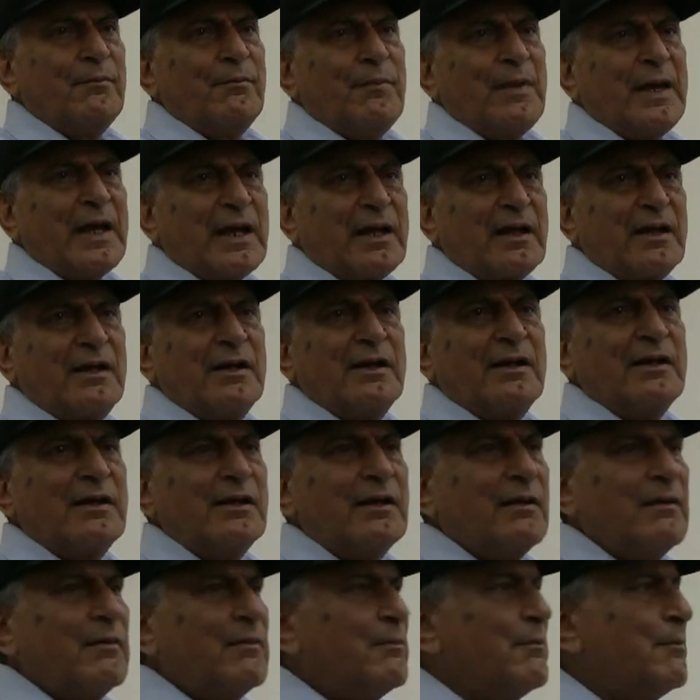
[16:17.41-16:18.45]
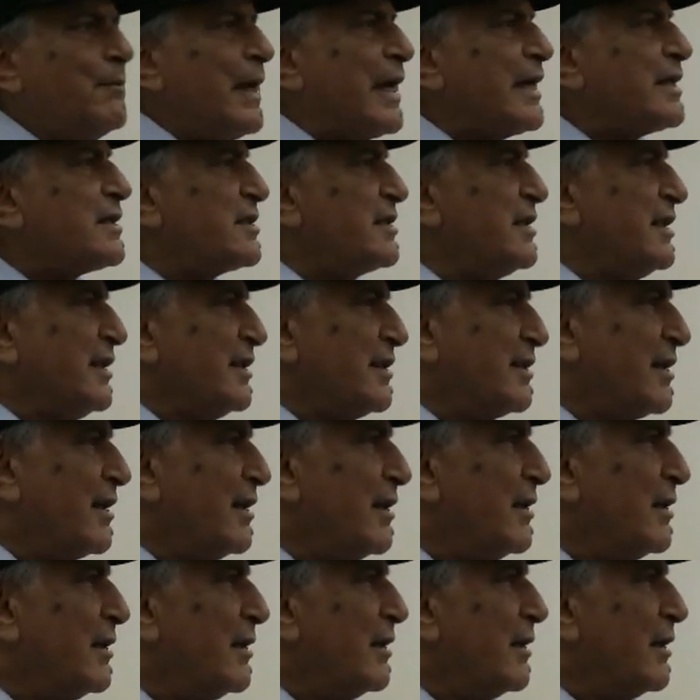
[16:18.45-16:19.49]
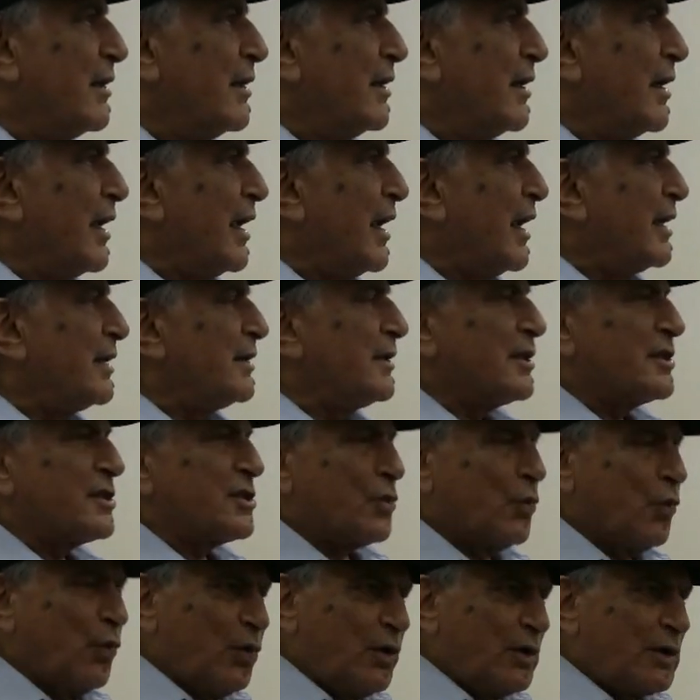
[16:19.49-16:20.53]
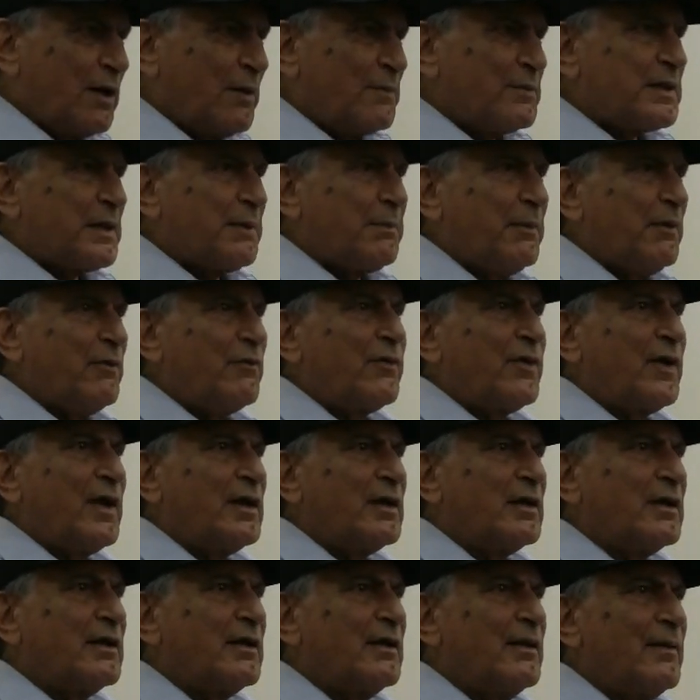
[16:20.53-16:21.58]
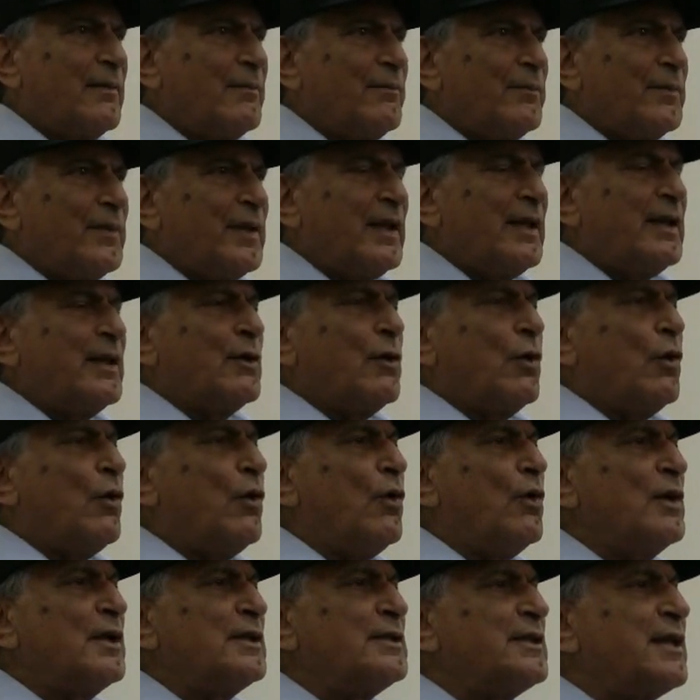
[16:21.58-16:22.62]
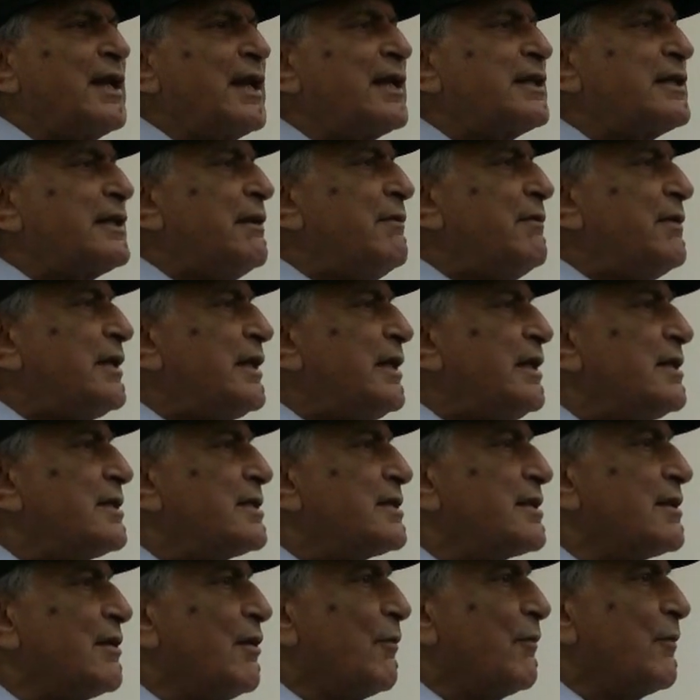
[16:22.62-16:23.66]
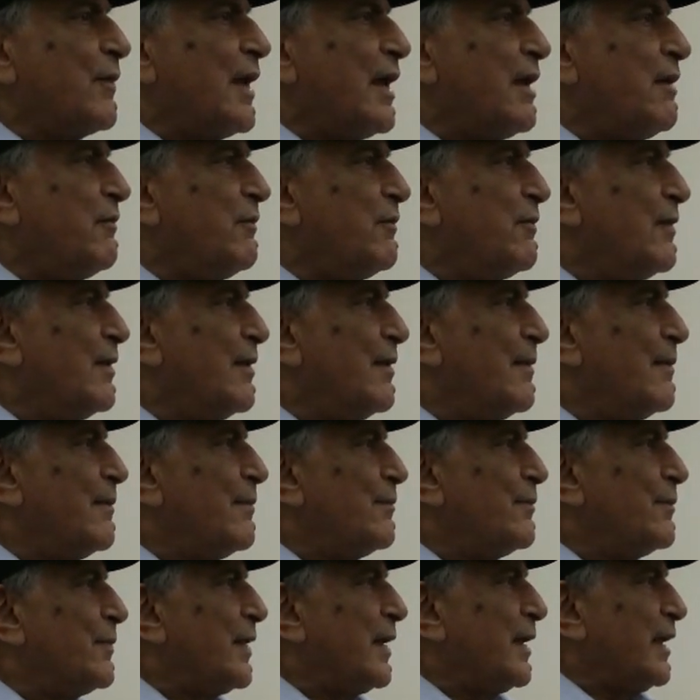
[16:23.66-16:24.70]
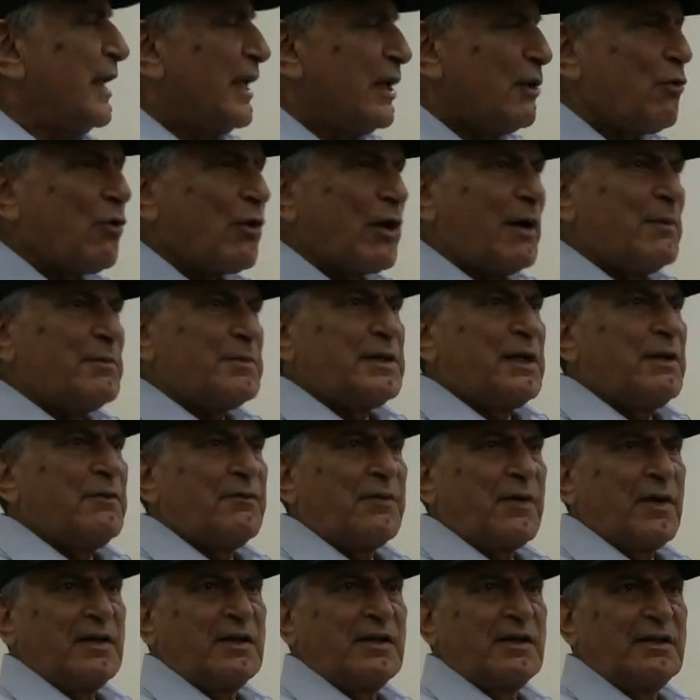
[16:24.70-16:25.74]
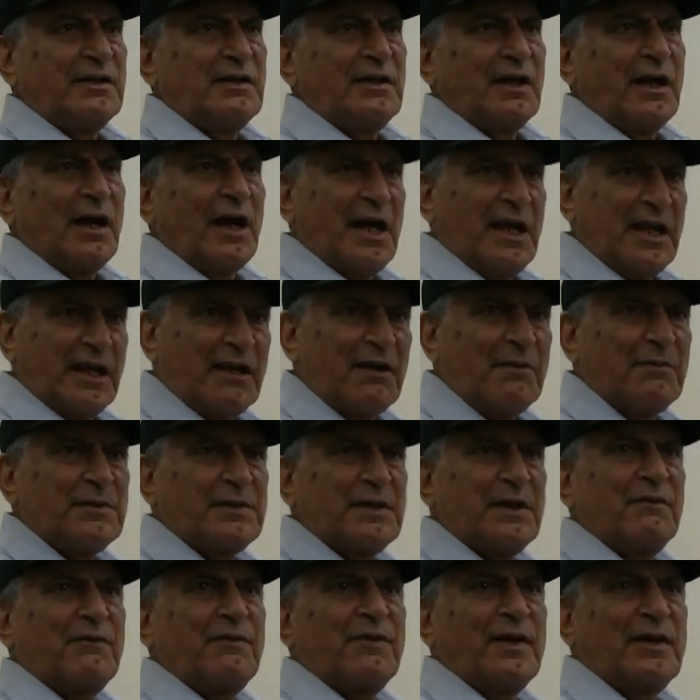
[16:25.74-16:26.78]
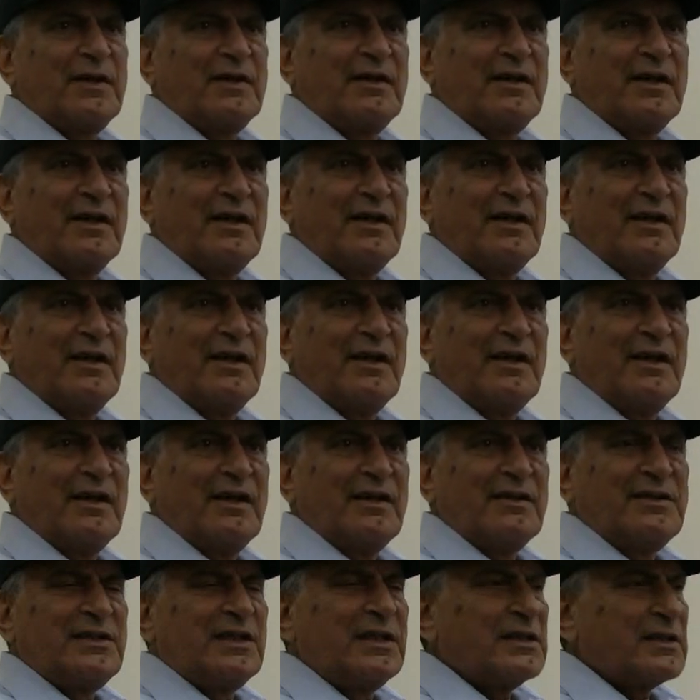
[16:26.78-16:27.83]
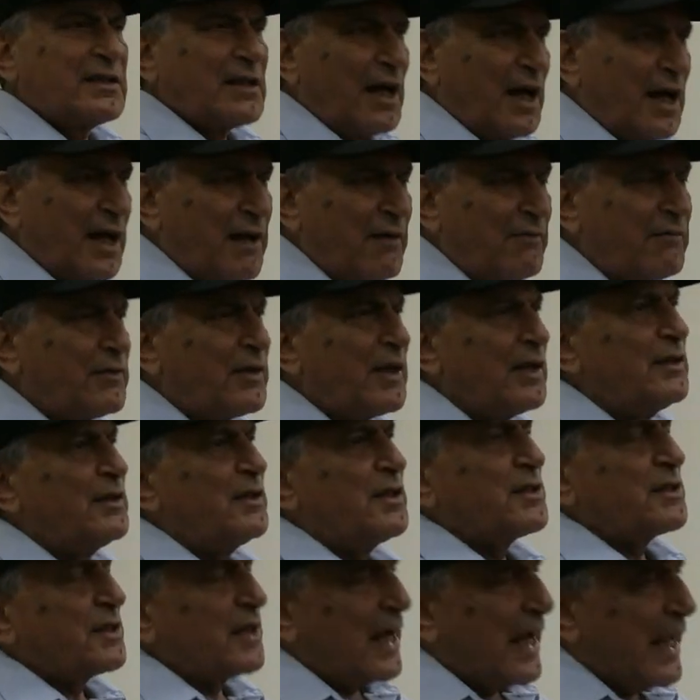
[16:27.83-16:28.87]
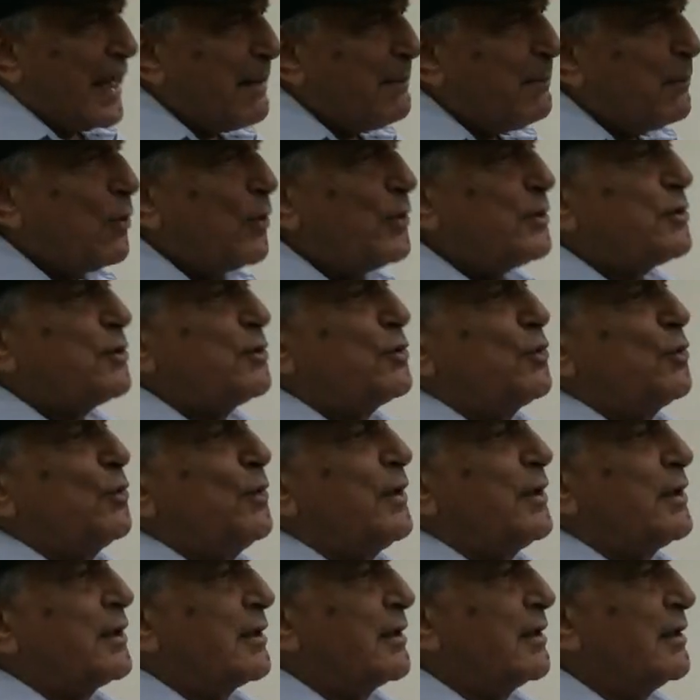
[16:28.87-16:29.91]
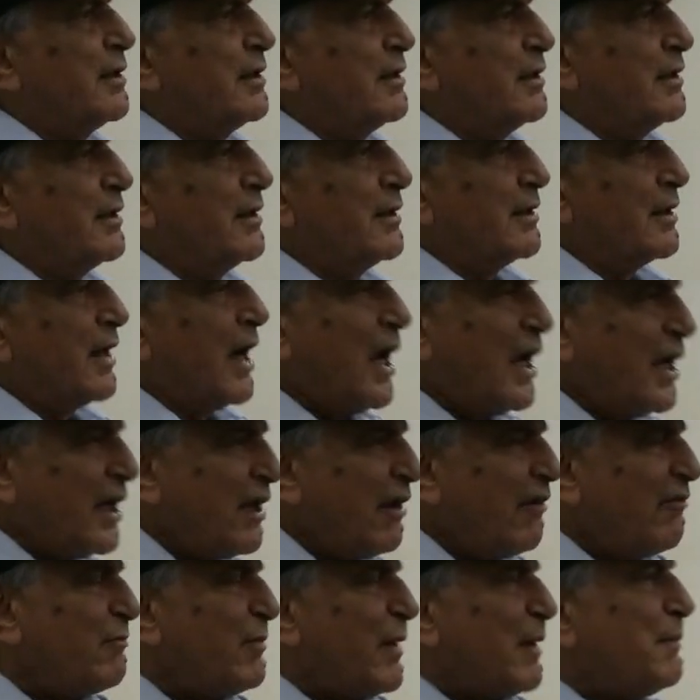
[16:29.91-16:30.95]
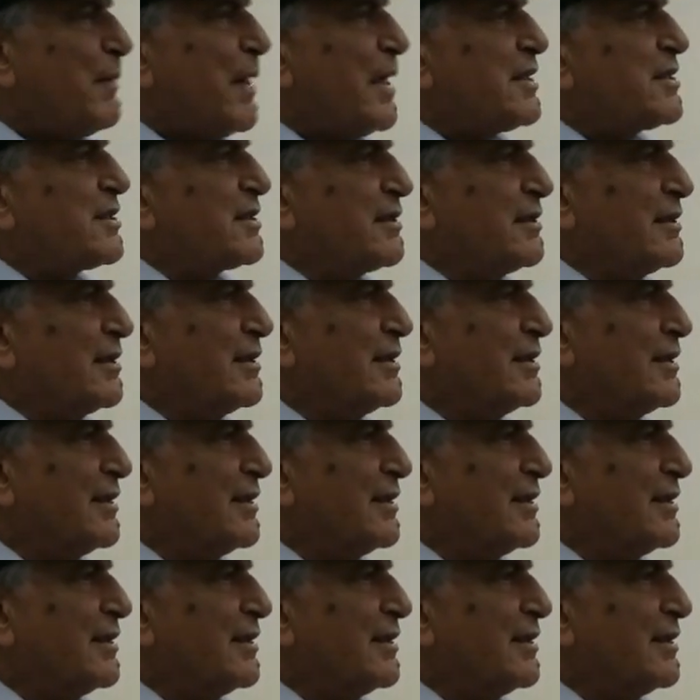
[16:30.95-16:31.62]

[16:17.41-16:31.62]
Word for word: back, back seat and the soul comes up in front. In all other activities of life, the ego comes in front, the I comes in front and says, I have done this, I am going to do it. I love my master.